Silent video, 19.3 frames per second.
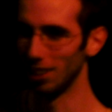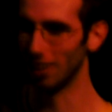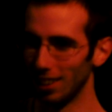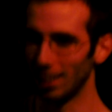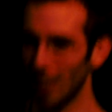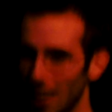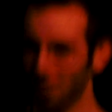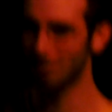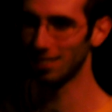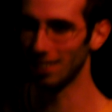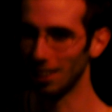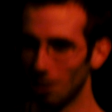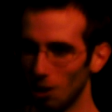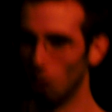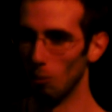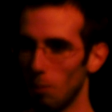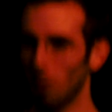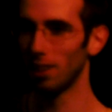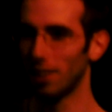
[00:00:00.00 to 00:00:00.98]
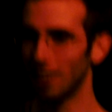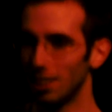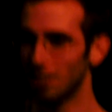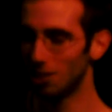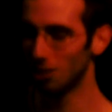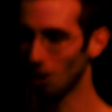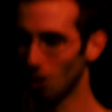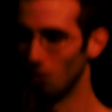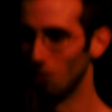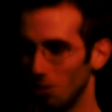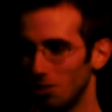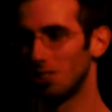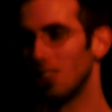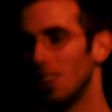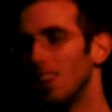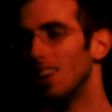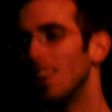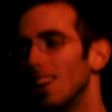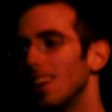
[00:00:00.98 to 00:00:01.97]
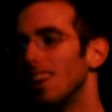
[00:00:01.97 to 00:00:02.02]
that they're single, but they don't.
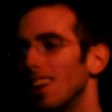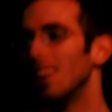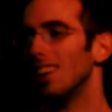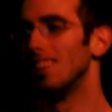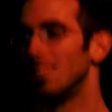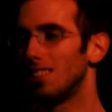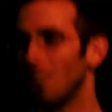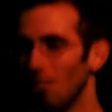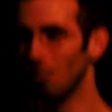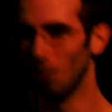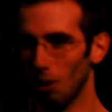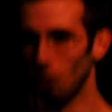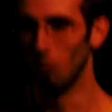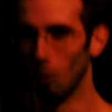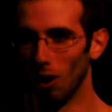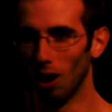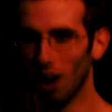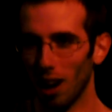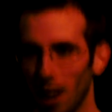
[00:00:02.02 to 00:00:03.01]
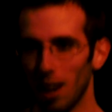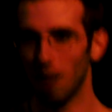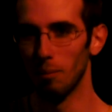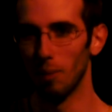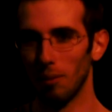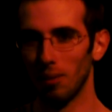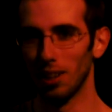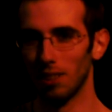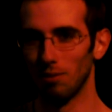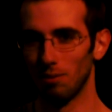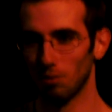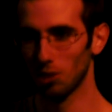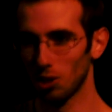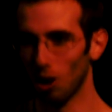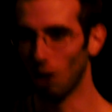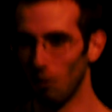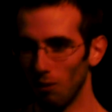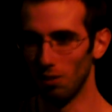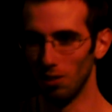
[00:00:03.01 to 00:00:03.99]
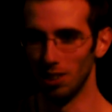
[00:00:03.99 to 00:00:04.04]
Don't know why, they have
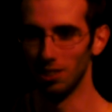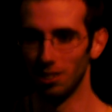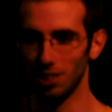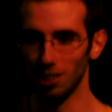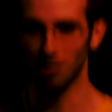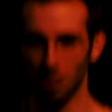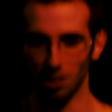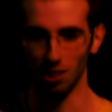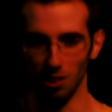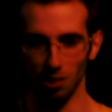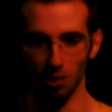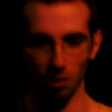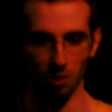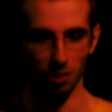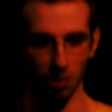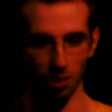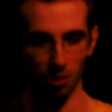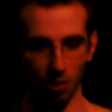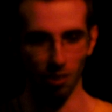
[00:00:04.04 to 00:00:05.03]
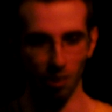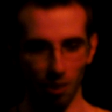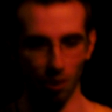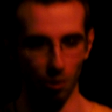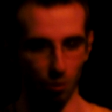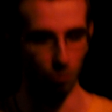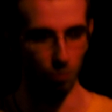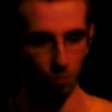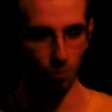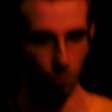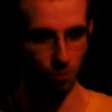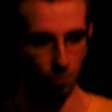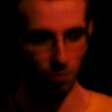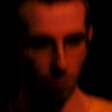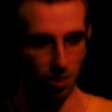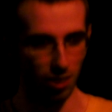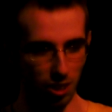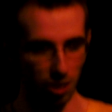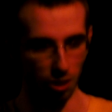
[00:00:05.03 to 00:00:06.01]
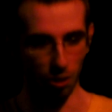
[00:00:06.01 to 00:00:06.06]
confidence issues or
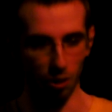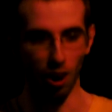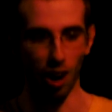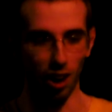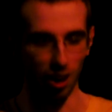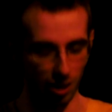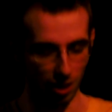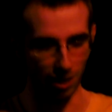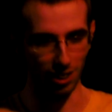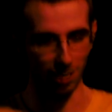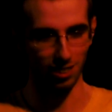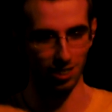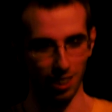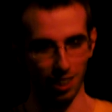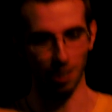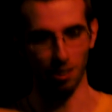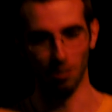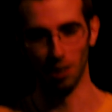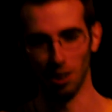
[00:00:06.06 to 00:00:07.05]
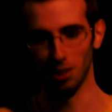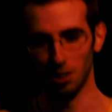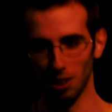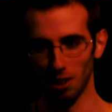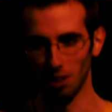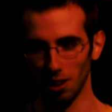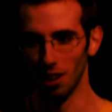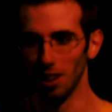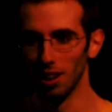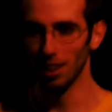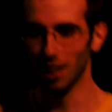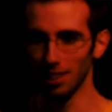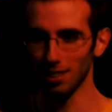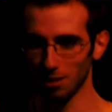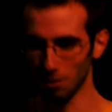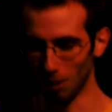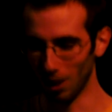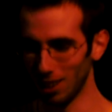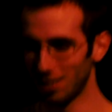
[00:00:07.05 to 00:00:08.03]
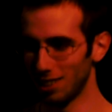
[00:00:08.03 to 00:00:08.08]
you're ugly, so they don't want to tell you.
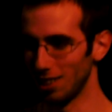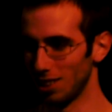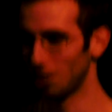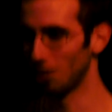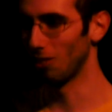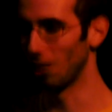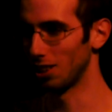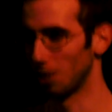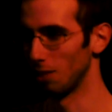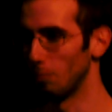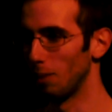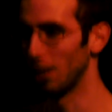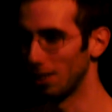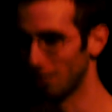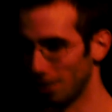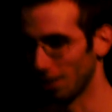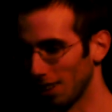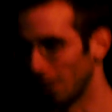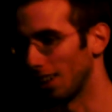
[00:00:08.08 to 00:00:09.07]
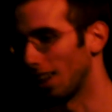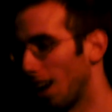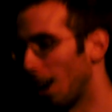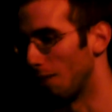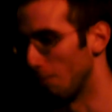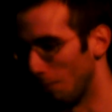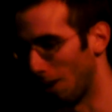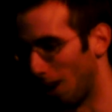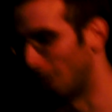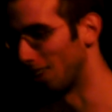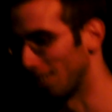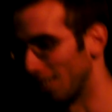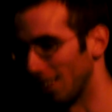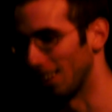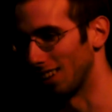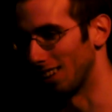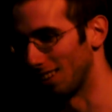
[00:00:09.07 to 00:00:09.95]
That's my situation basically, that I'm ugly